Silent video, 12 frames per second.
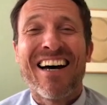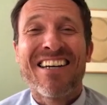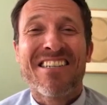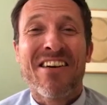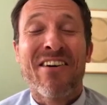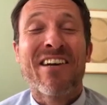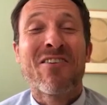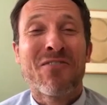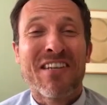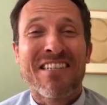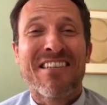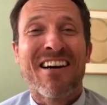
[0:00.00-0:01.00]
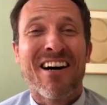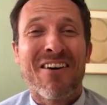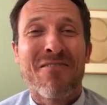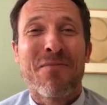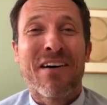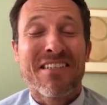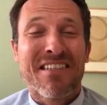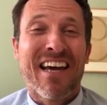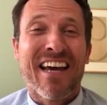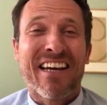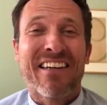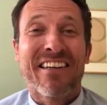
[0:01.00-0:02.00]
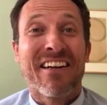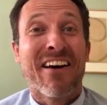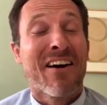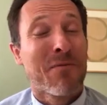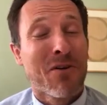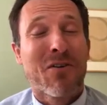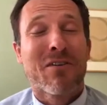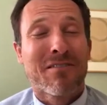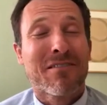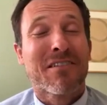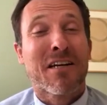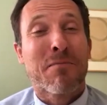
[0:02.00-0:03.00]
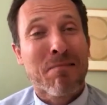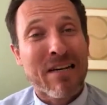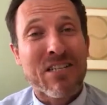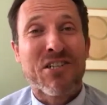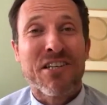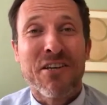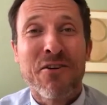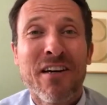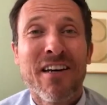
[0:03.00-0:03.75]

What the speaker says: So I normally start by saying, you know, I'm not going to preach at you,